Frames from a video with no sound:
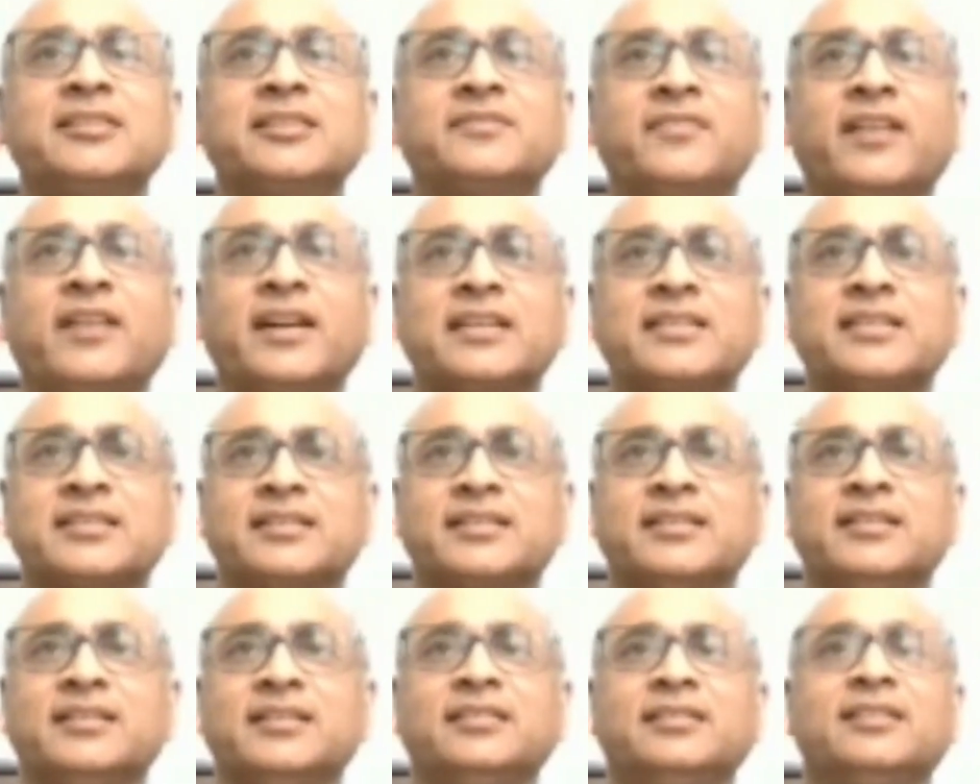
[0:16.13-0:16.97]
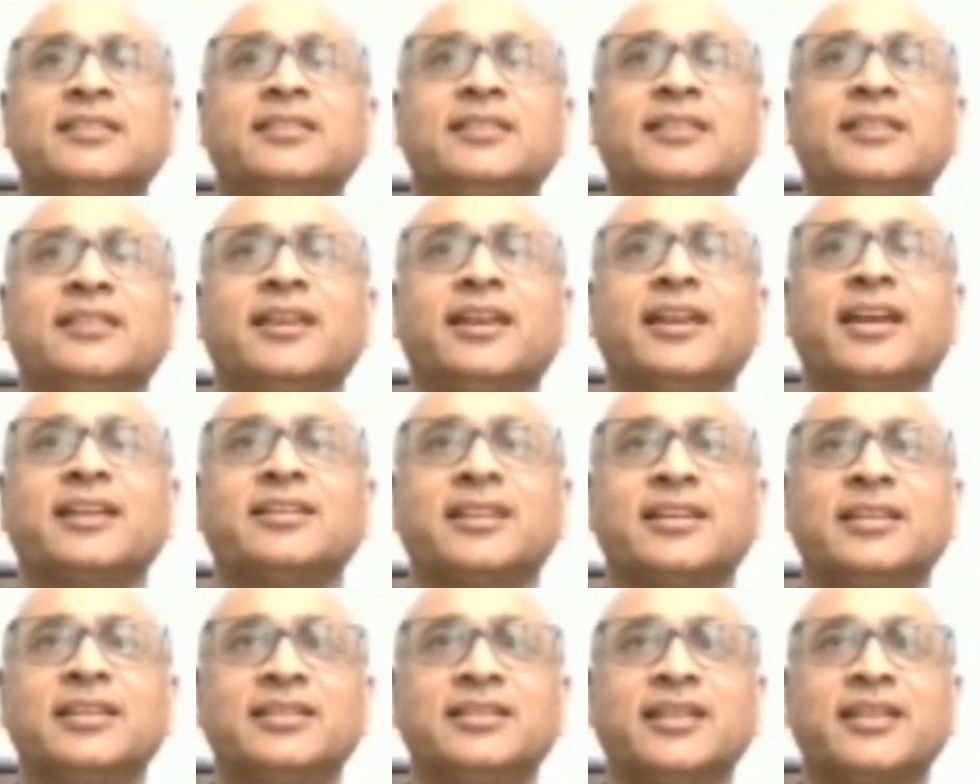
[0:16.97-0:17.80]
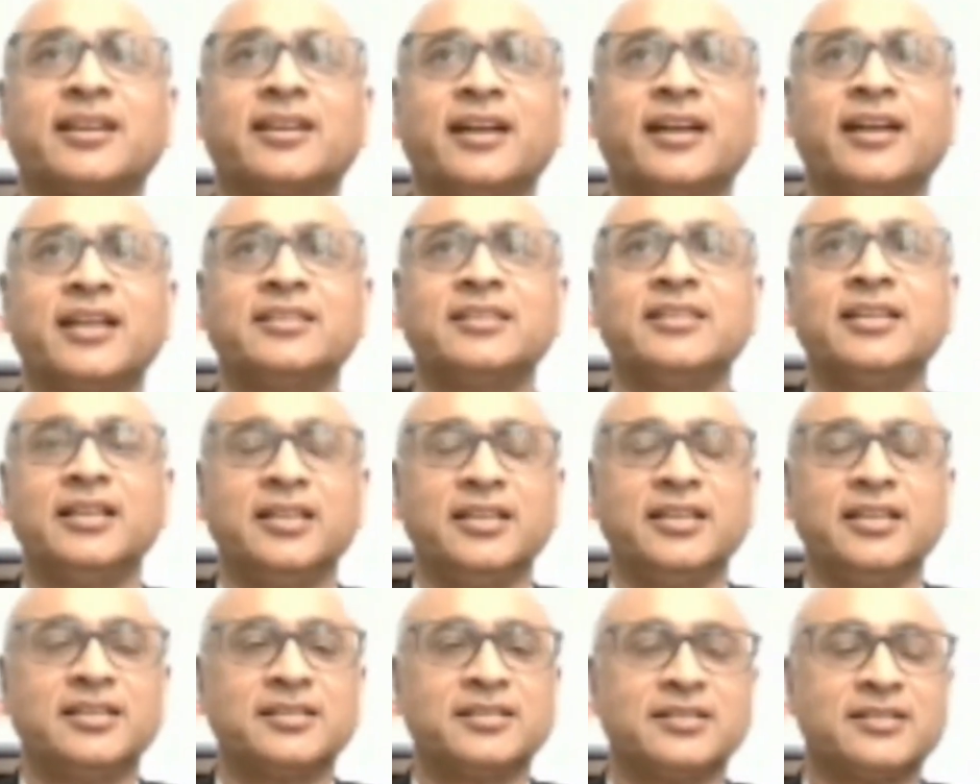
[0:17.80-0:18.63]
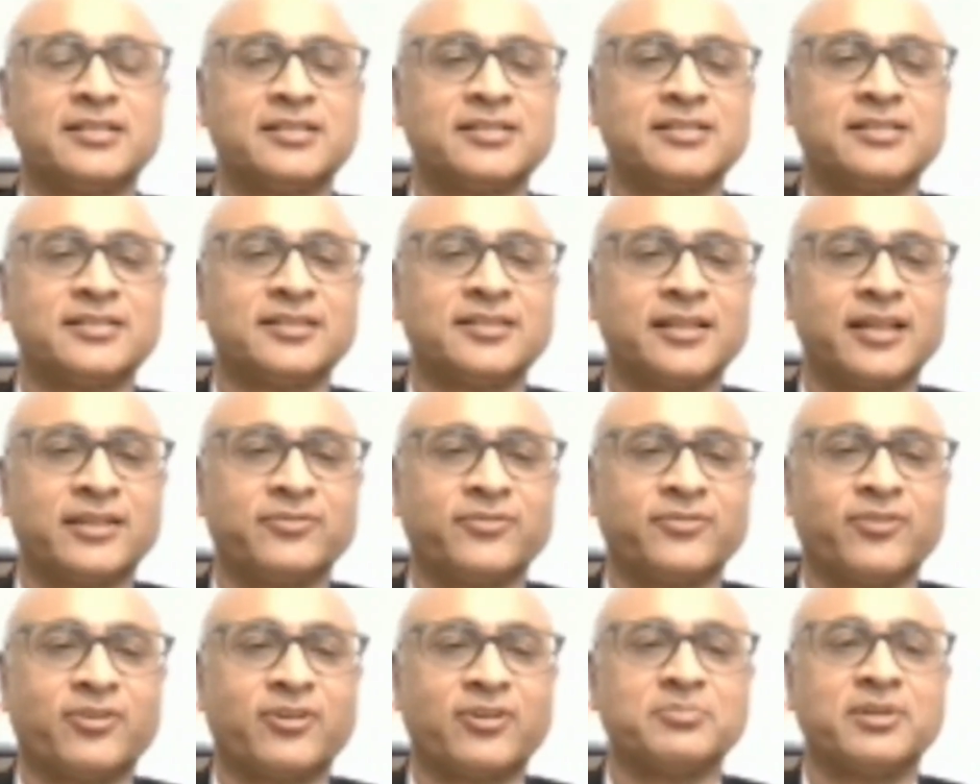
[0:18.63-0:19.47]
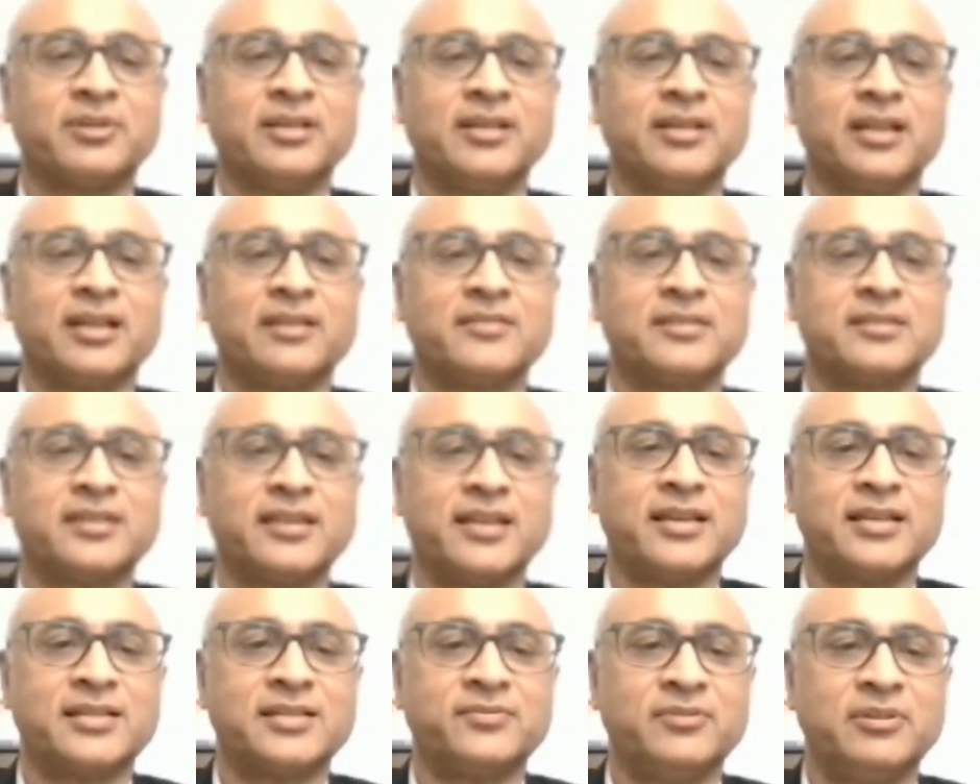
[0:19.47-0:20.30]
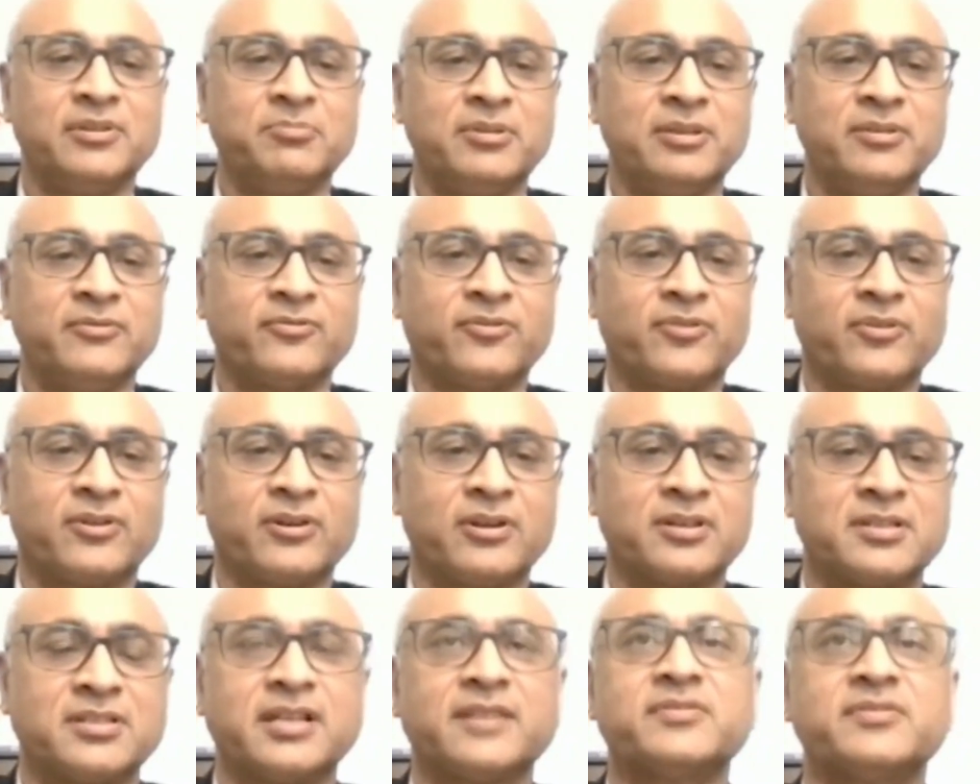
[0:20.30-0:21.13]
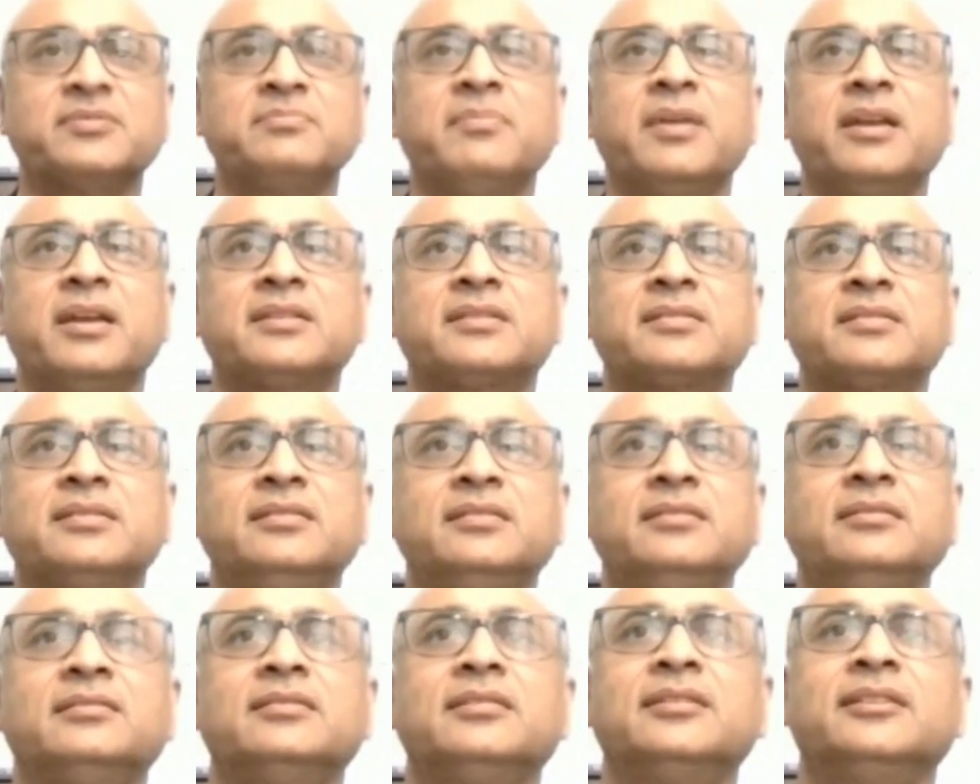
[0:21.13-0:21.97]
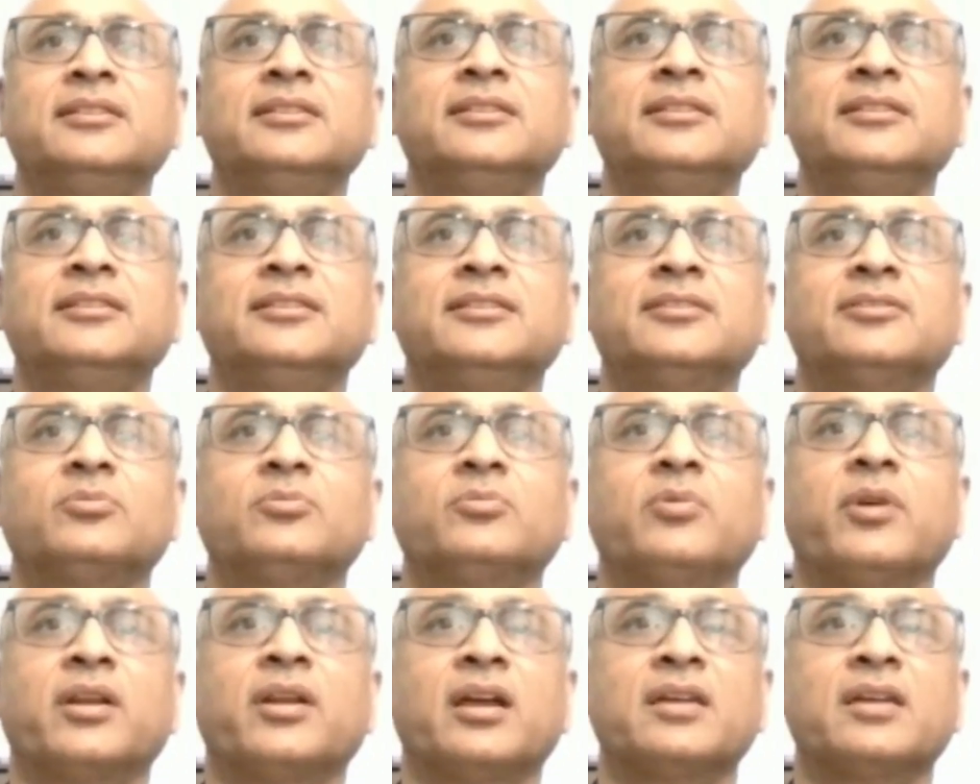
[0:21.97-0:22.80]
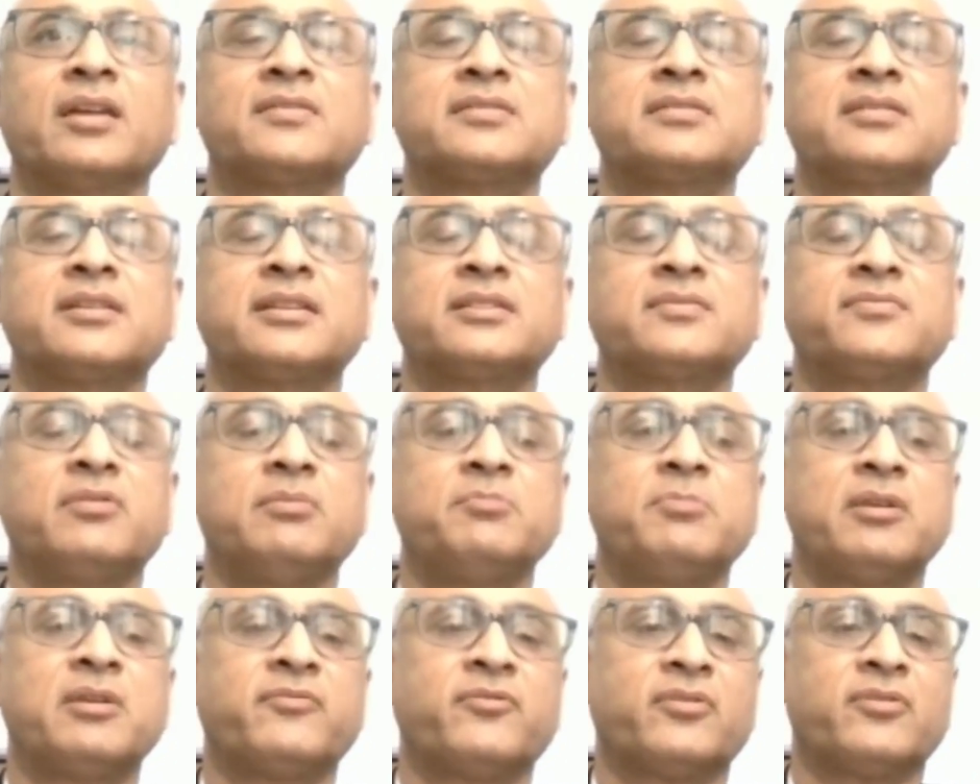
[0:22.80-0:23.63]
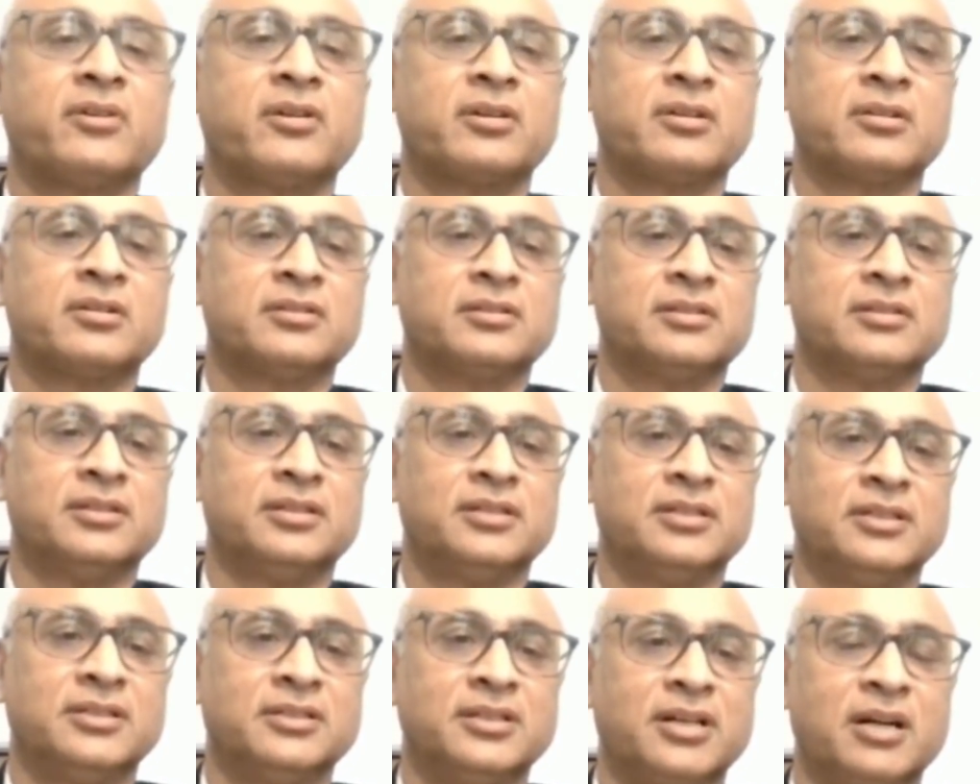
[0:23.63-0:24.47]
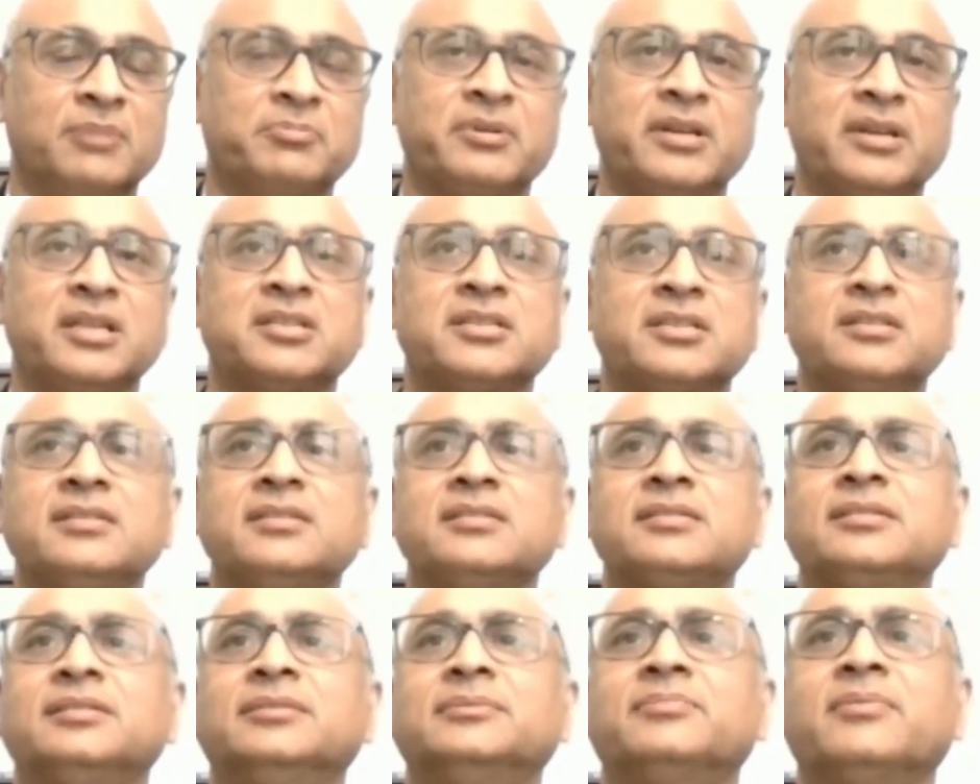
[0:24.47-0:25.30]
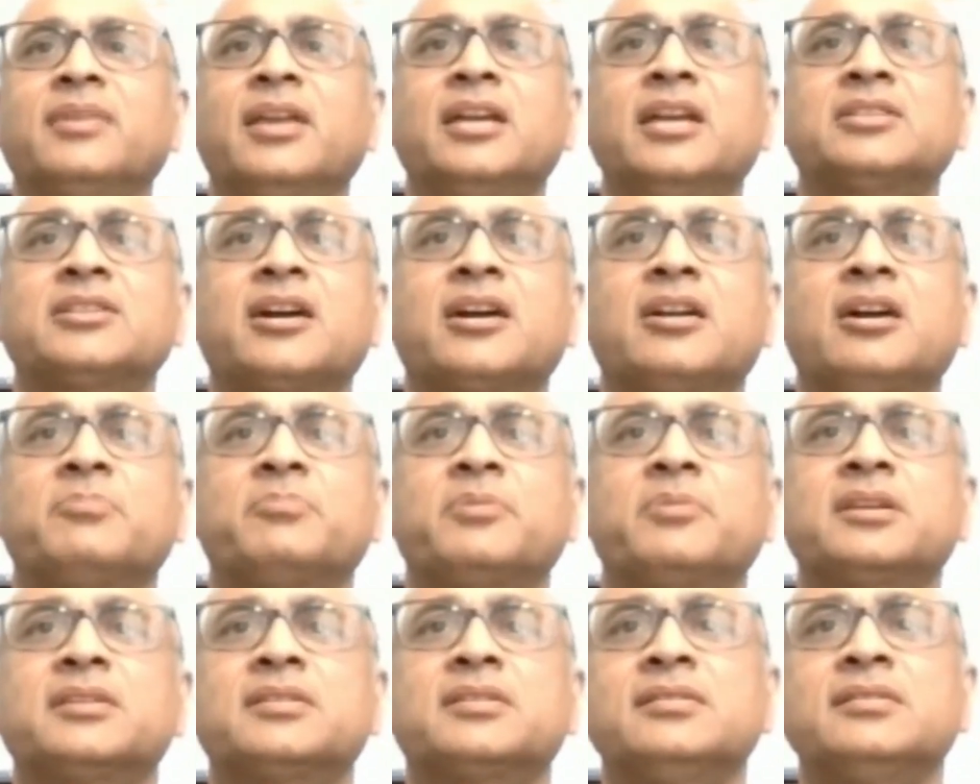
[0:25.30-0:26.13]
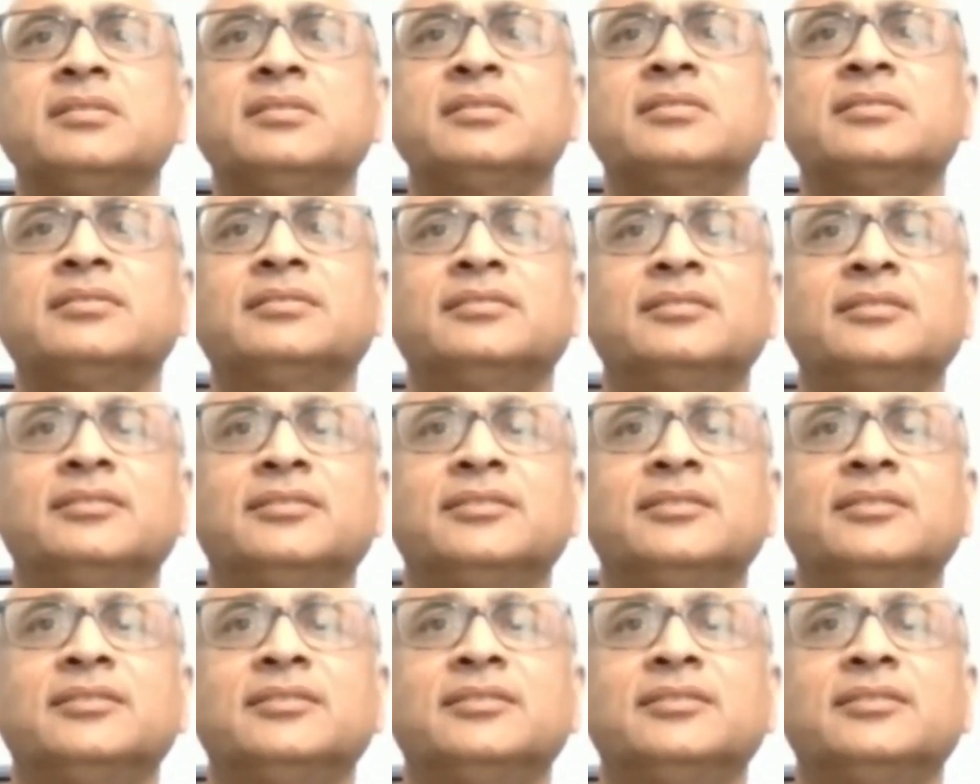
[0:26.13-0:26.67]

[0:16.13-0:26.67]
Advisor at Healthcare IT Leaders, and formerly I was the SVP for Tufts Medicine, where I was the SVP for operations, HR operations.